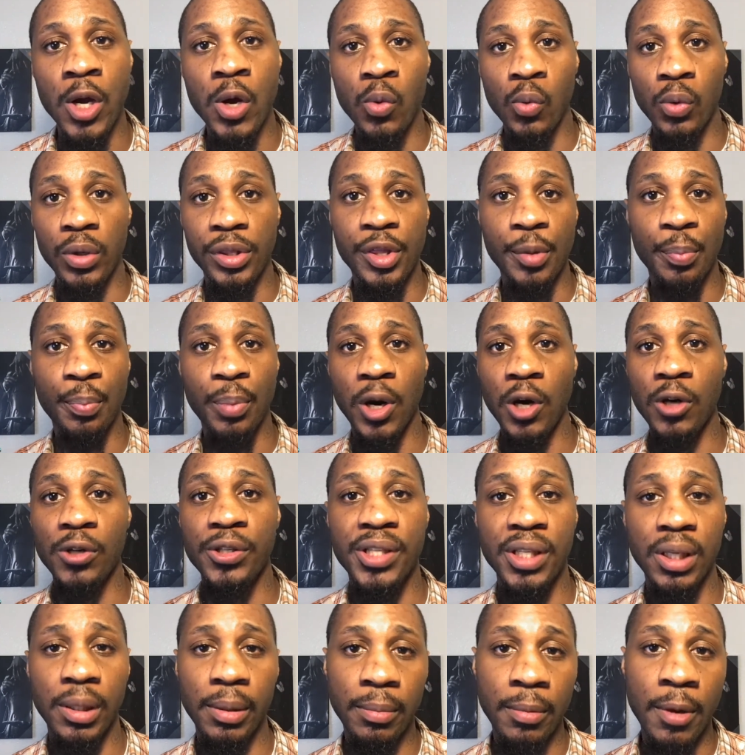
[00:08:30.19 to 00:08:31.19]
with the
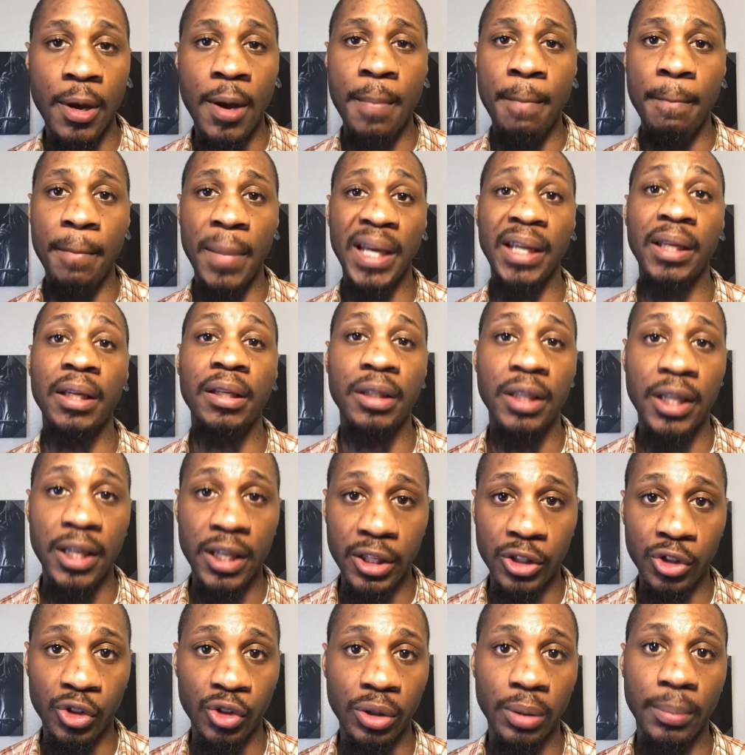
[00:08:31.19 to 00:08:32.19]
person making the
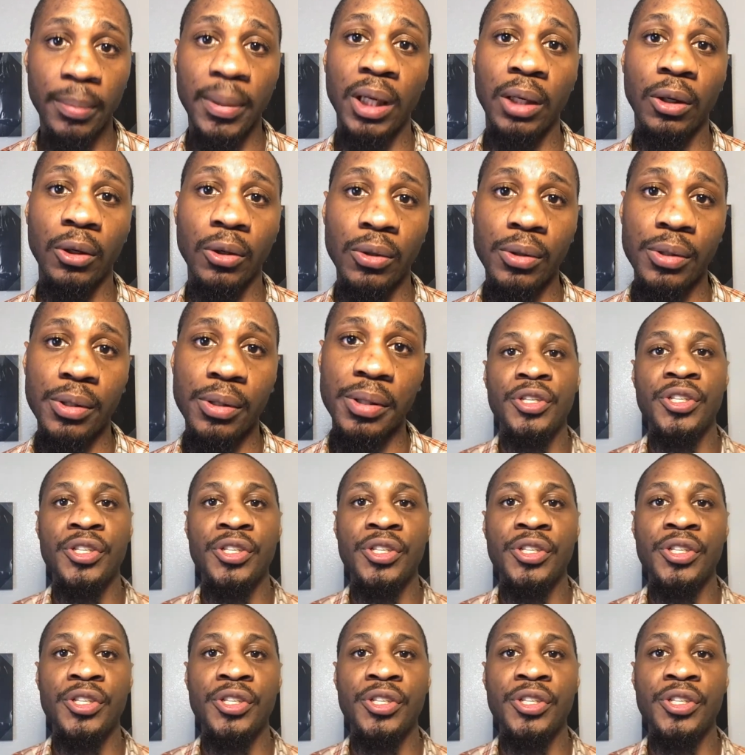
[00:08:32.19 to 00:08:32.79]
instrumentals.